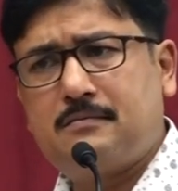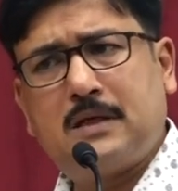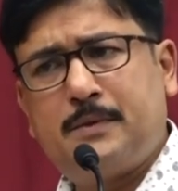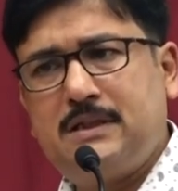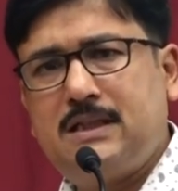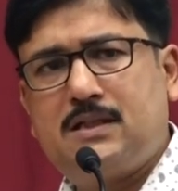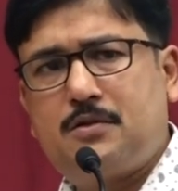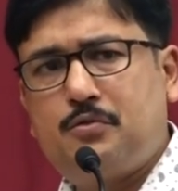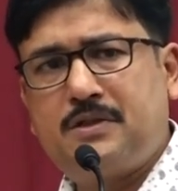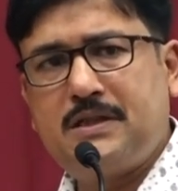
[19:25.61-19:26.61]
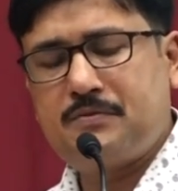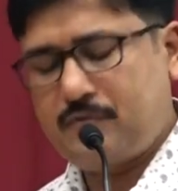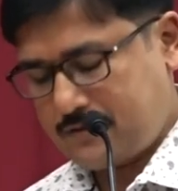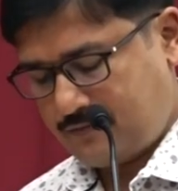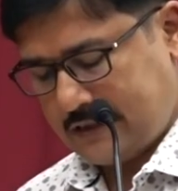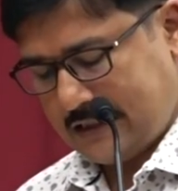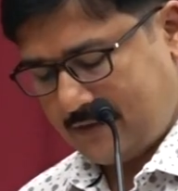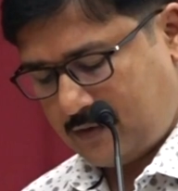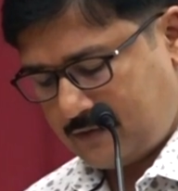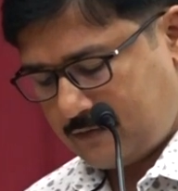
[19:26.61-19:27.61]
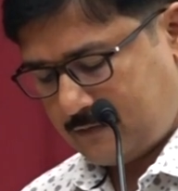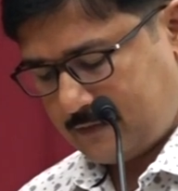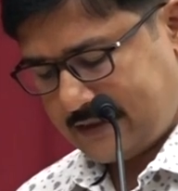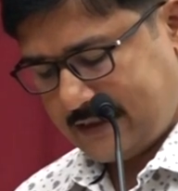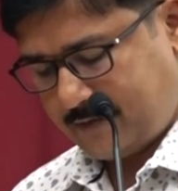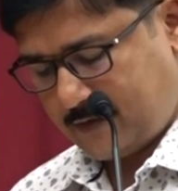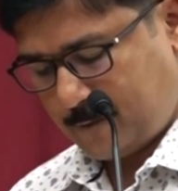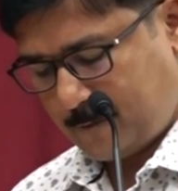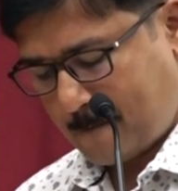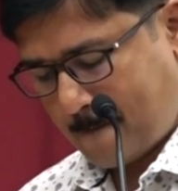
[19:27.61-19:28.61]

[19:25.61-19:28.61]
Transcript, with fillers: I mean, these are the two things much only I want to share with you.